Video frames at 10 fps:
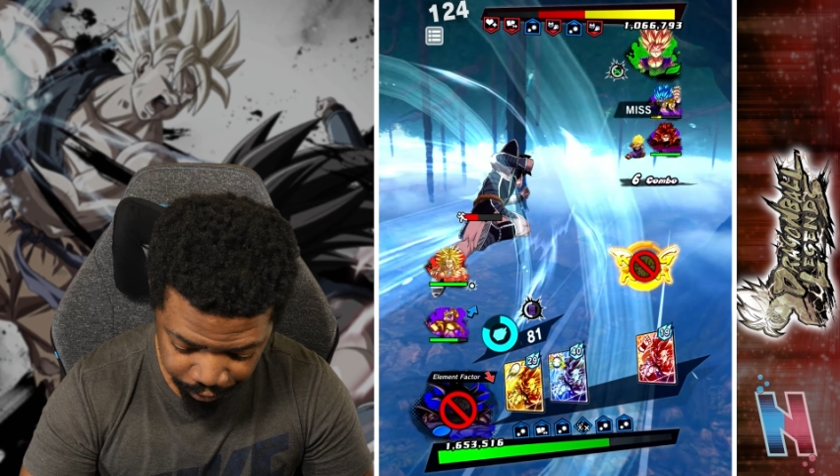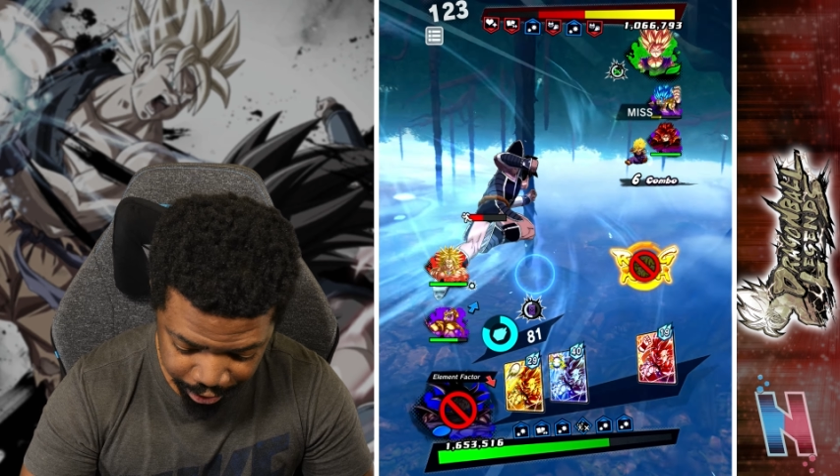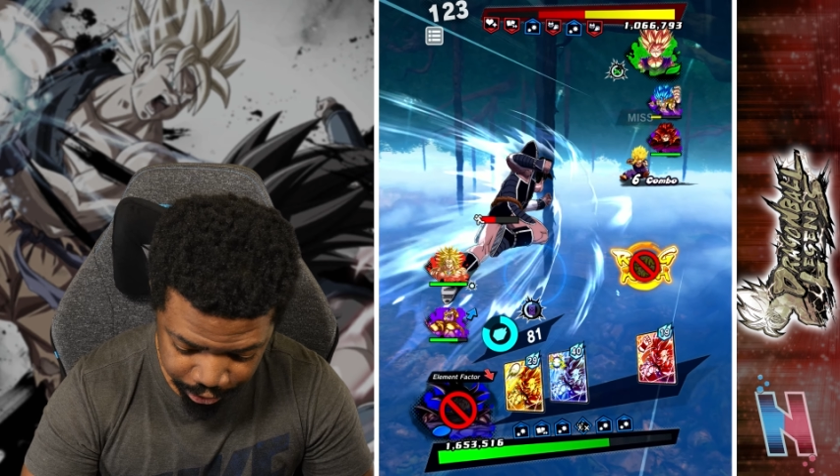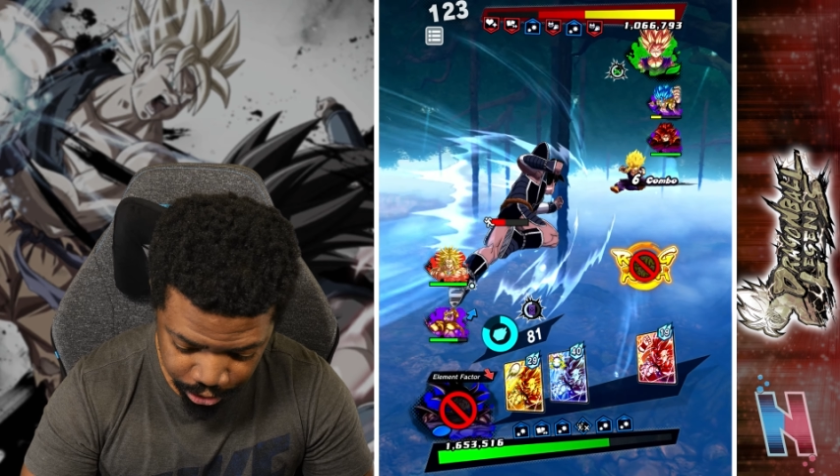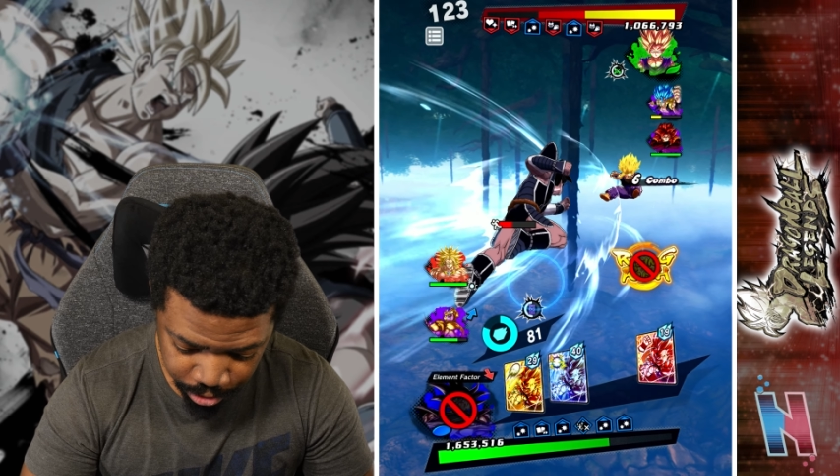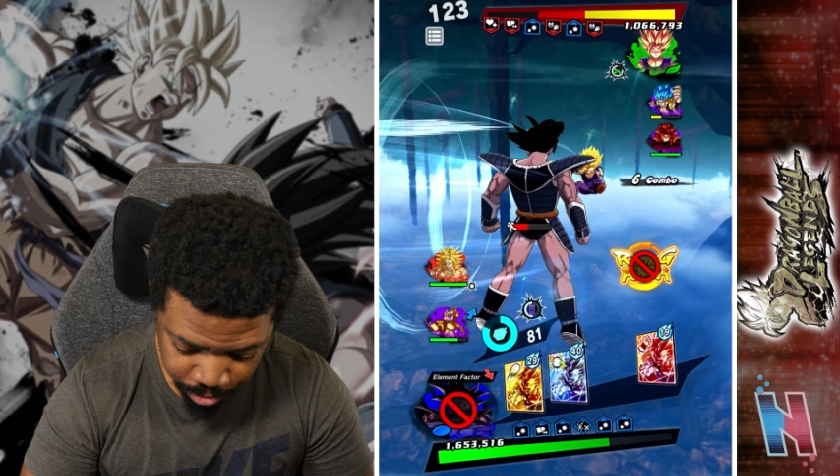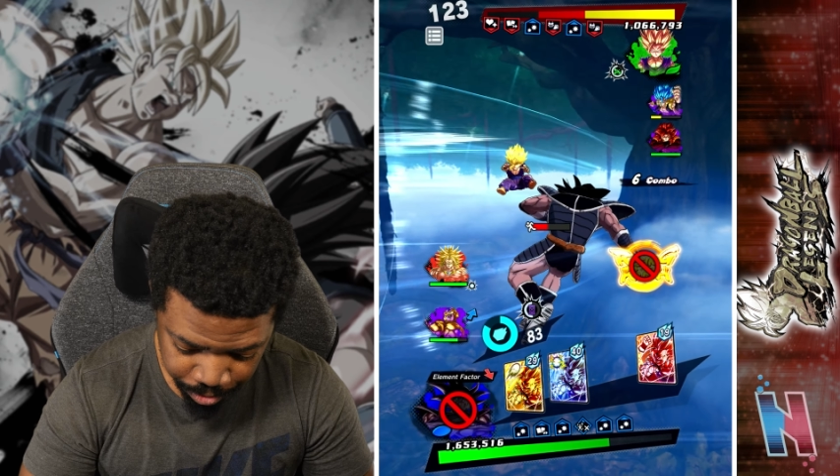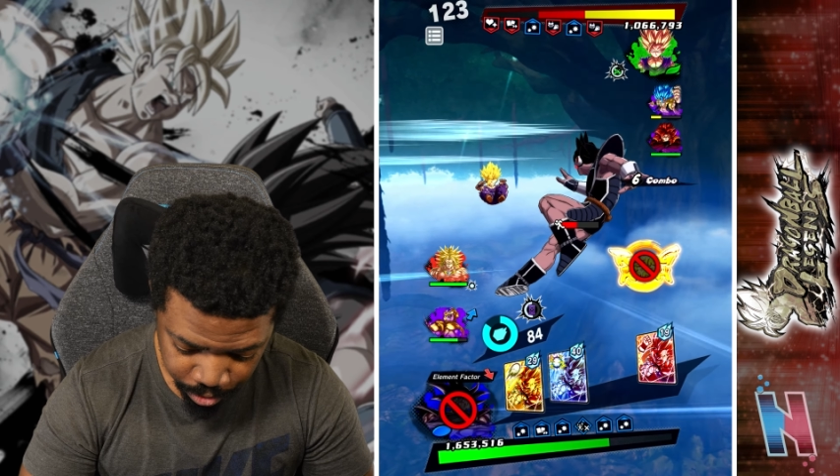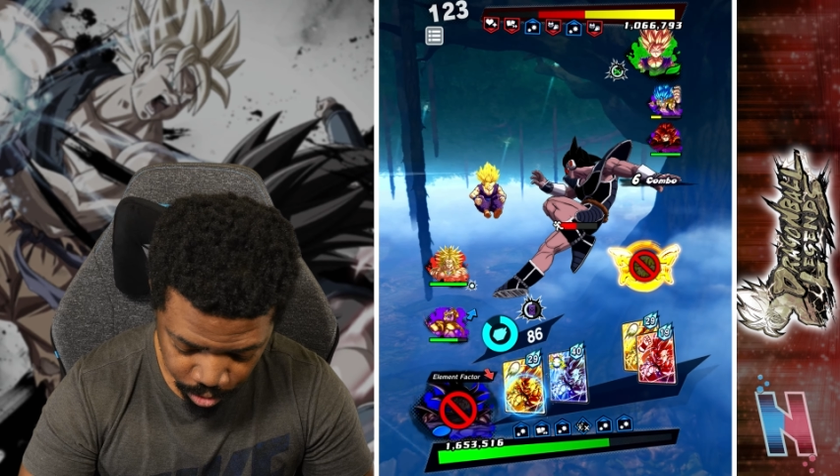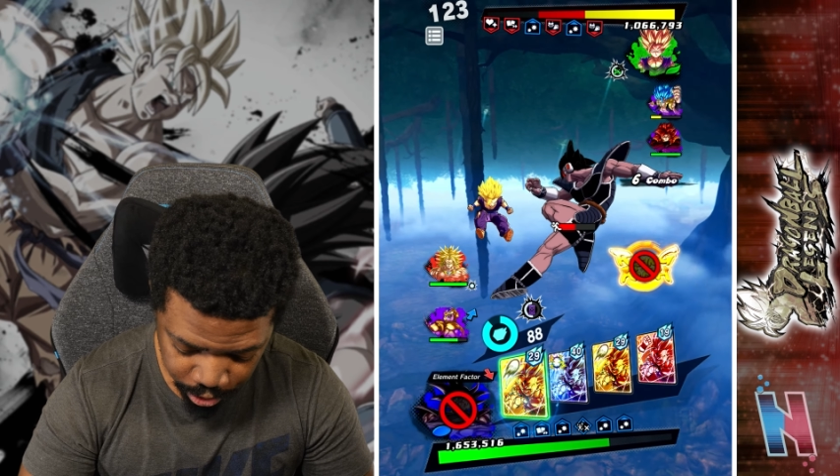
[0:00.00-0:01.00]
advantage.
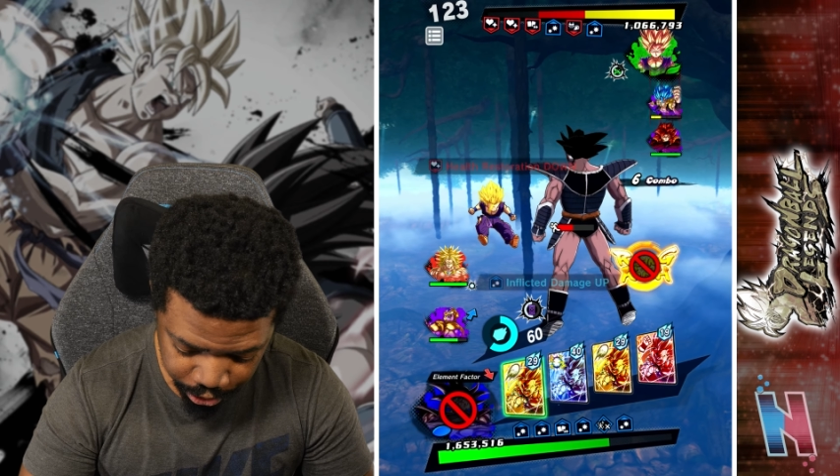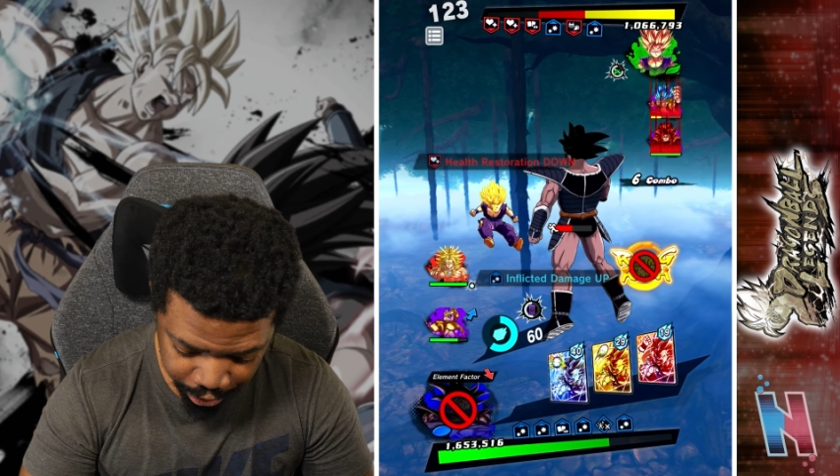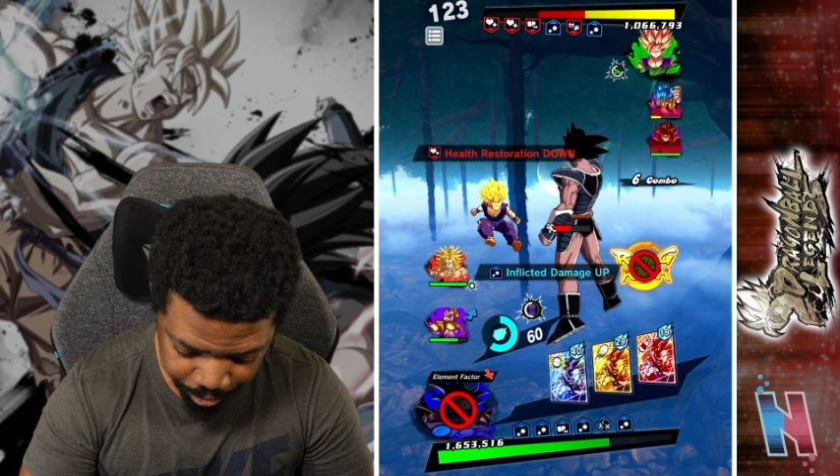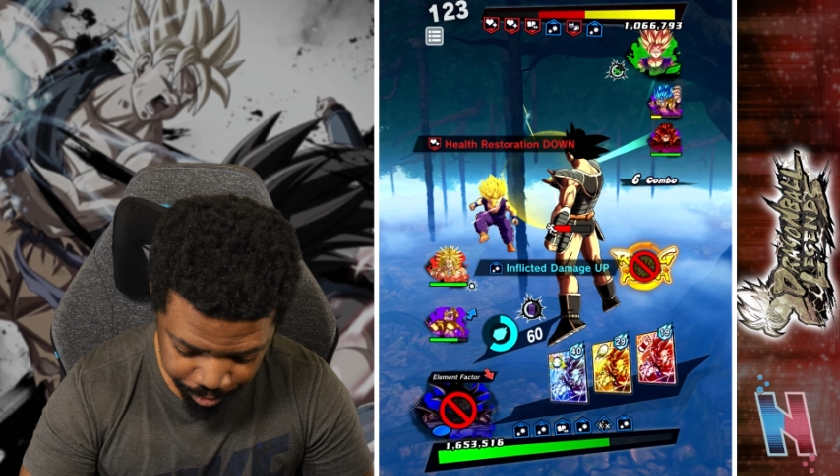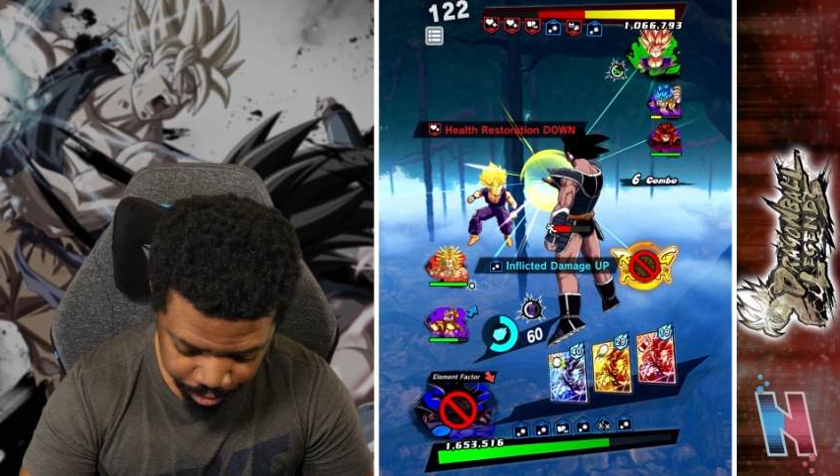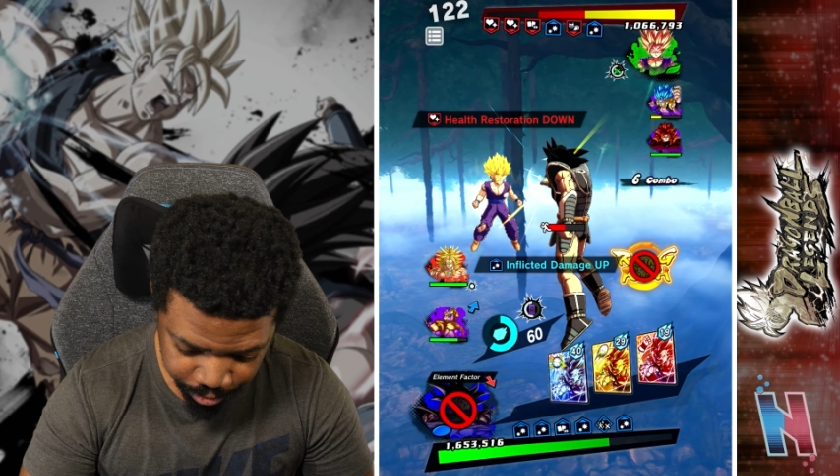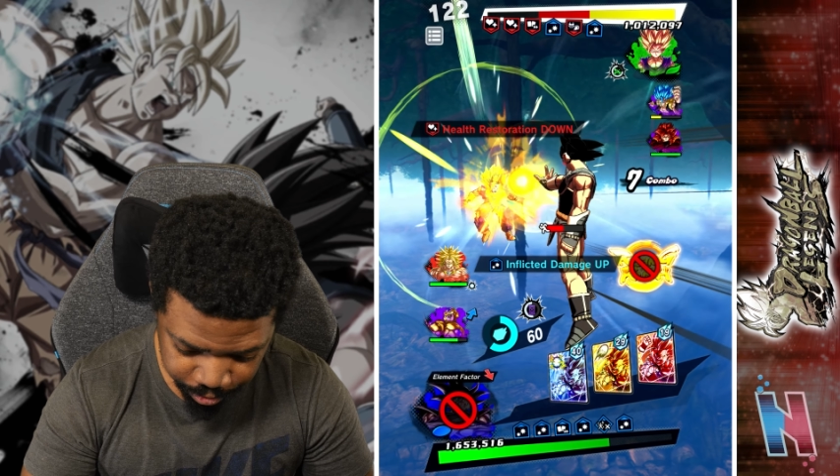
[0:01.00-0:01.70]
Let's get it.